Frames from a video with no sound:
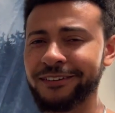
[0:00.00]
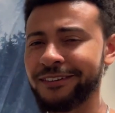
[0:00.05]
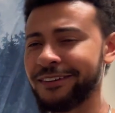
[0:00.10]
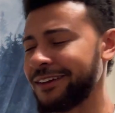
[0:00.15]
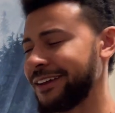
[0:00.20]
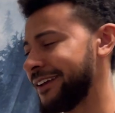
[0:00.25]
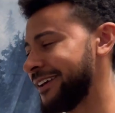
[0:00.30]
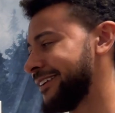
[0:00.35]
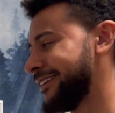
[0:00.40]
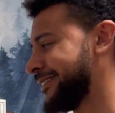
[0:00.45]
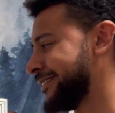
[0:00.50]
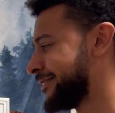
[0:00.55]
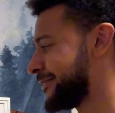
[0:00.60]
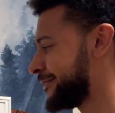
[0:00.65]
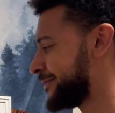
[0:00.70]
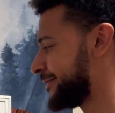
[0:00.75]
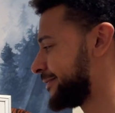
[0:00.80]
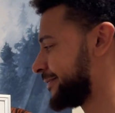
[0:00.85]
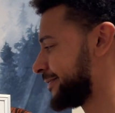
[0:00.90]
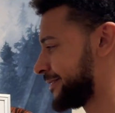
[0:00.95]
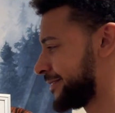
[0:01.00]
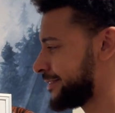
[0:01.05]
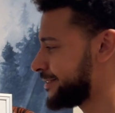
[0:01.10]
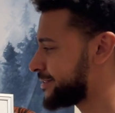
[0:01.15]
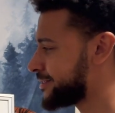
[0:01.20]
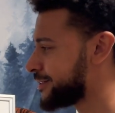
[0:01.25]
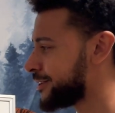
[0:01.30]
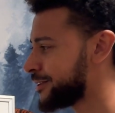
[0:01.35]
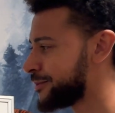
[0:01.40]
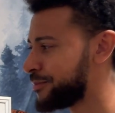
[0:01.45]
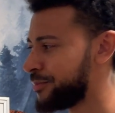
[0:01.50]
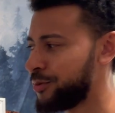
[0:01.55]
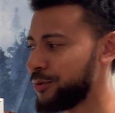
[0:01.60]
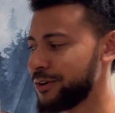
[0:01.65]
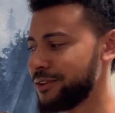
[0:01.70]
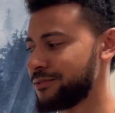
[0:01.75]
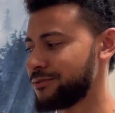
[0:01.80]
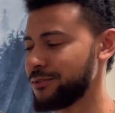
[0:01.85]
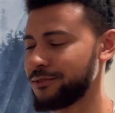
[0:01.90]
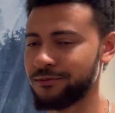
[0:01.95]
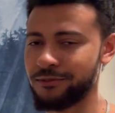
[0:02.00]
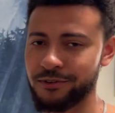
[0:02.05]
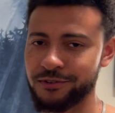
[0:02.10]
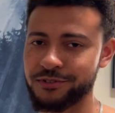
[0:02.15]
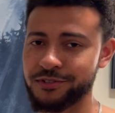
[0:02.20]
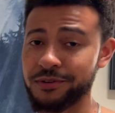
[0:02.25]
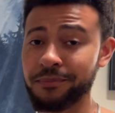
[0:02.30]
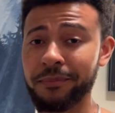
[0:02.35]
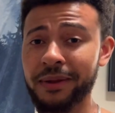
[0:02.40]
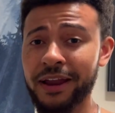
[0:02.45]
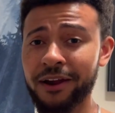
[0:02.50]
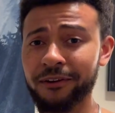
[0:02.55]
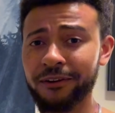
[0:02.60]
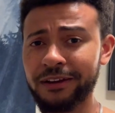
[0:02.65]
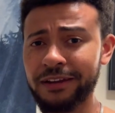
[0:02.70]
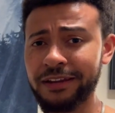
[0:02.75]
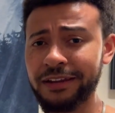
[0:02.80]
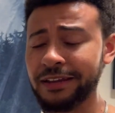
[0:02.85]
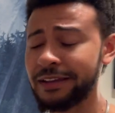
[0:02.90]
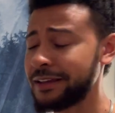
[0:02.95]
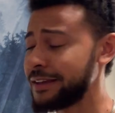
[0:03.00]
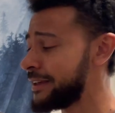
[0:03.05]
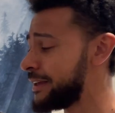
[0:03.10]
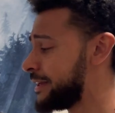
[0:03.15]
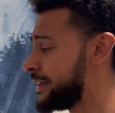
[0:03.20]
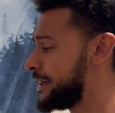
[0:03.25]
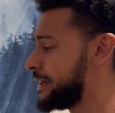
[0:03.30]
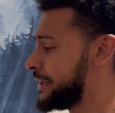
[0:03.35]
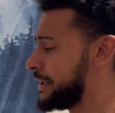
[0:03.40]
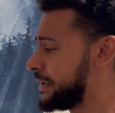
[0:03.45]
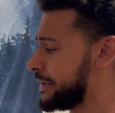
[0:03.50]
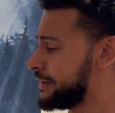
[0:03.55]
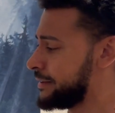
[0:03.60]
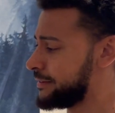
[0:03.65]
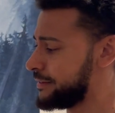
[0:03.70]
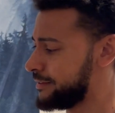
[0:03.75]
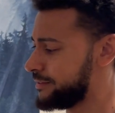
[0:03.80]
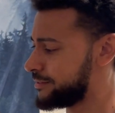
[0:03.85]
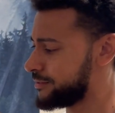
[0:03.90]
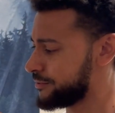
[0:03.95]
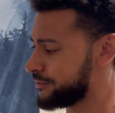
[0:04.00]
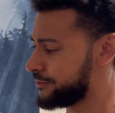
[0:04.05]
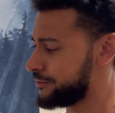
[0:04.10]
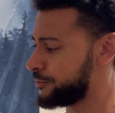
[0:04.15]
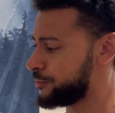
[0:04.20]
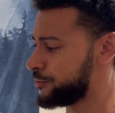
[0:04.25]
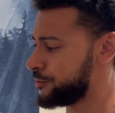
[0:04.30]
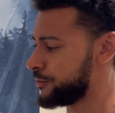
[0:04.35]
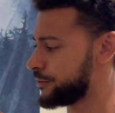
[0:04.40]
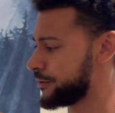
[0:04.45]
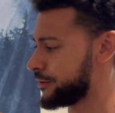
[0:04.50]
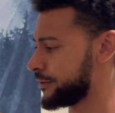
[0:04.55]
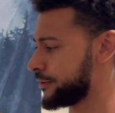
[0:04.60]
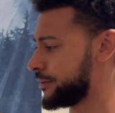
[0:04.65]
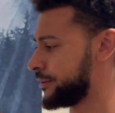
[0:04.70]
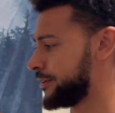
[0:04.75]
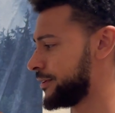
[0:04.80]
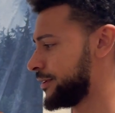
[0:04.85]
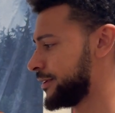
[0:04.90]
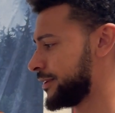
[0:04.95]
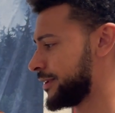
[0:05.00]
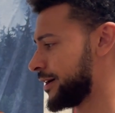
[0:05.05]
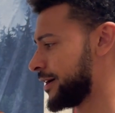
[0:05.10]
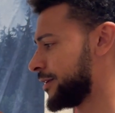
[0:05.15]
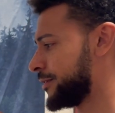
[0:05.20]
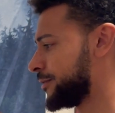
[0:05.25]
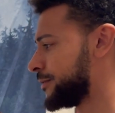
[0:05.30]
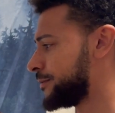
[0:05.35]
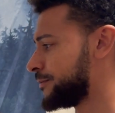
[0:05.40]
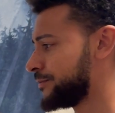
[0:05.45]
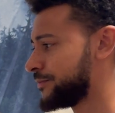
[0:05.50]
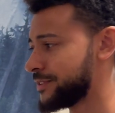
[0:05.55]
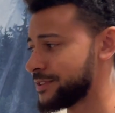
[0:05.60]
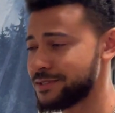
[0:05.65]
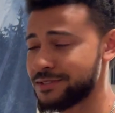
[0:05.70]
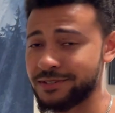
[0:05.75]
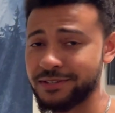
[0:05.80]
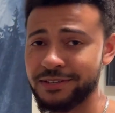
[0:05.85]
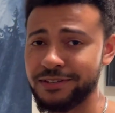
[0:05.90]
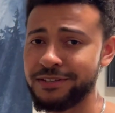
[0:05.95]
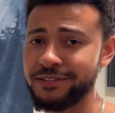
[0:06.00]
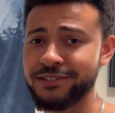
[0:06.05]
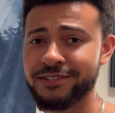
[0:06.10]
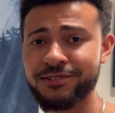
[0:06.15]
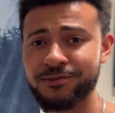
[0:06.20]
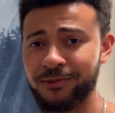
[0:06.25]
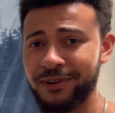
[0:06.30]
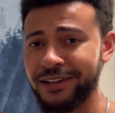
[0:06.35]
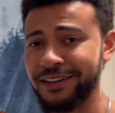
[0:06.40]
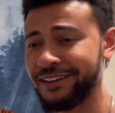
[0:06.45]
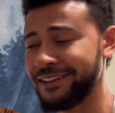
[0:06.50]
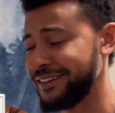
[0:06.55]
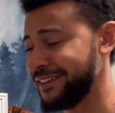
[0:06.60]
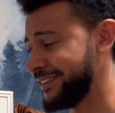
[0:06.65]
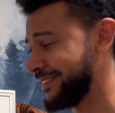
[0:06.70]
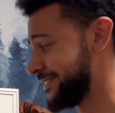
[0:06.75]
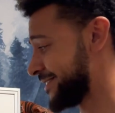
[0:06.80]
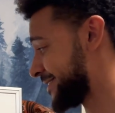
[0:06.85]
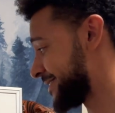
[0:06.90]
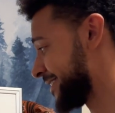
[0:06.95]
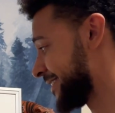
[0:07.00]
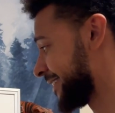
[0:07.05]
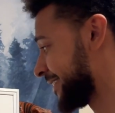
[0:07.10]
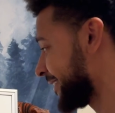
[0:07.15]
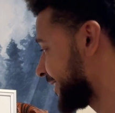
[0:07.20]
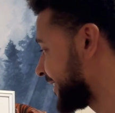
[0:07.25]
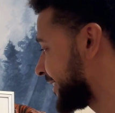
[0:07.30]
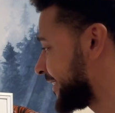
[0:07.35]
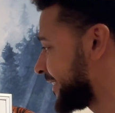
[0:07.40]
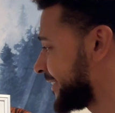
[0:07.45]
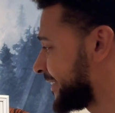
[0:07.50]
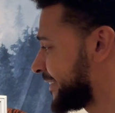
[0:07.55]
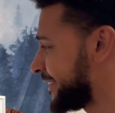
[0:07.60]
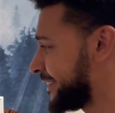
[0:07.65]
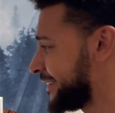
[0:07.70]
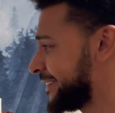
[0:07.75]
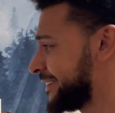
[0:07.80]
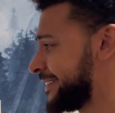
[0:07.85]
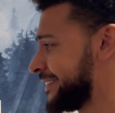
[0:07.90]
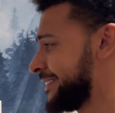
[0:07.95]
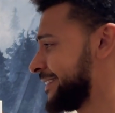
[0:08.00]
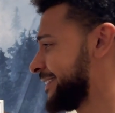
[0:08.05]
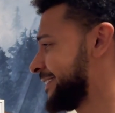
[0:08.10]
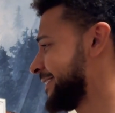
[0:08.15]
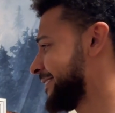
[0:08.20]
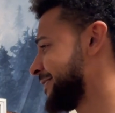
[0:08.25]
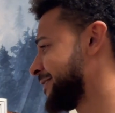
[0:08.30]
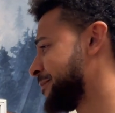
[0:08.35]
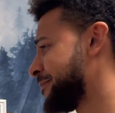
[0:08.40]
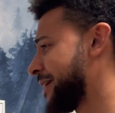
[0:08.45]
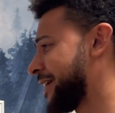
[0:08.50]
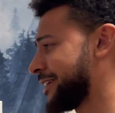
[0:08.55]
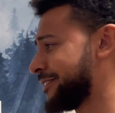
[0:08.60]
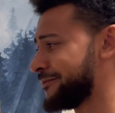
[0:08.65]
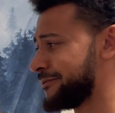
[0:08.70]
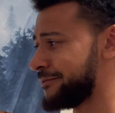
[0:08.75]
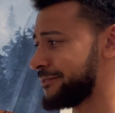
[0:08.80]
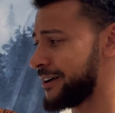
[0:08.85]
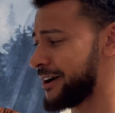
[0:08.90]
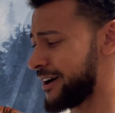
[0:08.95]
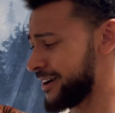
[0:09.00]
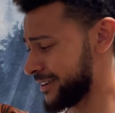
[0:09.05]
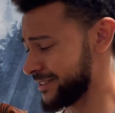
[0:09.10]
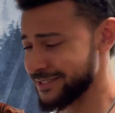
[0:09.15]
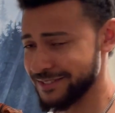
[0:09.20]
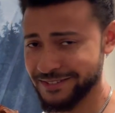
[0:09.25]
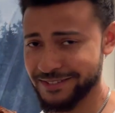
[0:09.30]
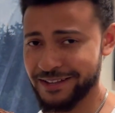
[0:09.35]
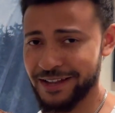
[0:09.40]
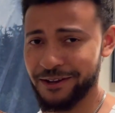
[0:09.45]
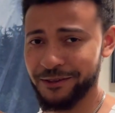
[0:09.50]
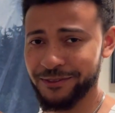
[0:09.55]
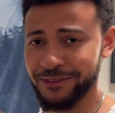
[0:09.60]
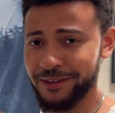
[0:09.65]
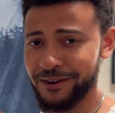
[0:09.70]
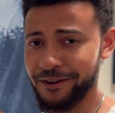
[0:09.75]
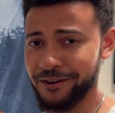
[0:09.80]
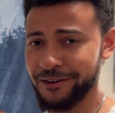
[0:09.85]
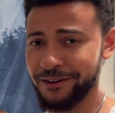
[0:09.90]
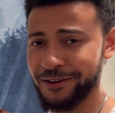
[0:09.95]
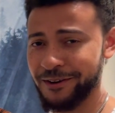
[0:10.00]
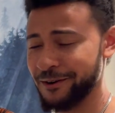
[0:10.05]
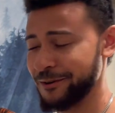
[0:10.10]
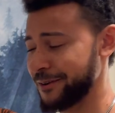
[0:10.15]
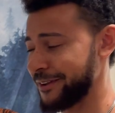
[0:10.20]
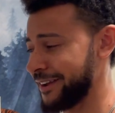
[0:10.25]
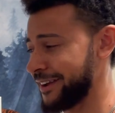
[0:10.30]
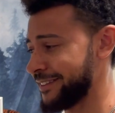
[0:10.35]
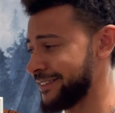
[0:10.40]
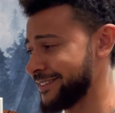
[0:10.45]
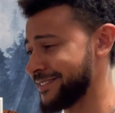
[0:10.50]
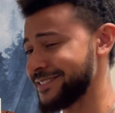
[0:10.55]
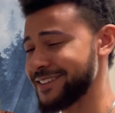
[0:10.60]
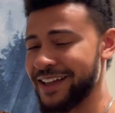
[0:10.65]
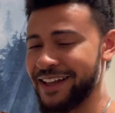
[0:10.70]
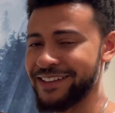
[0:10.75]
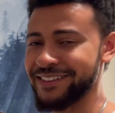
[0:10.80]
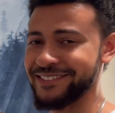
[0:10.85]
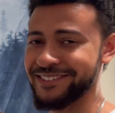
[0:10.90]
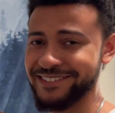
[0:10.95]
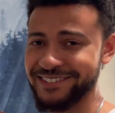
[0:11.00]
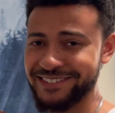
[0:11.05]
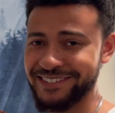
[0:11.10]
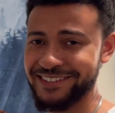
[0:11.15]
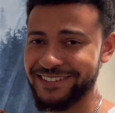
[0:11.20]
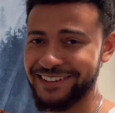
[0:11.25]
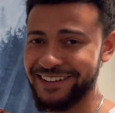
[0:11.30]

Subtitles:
And these aren't points for Virgin Mary. These are for, the Sydney Sweeneys, the Megan Foxes out there, okay, the 10s.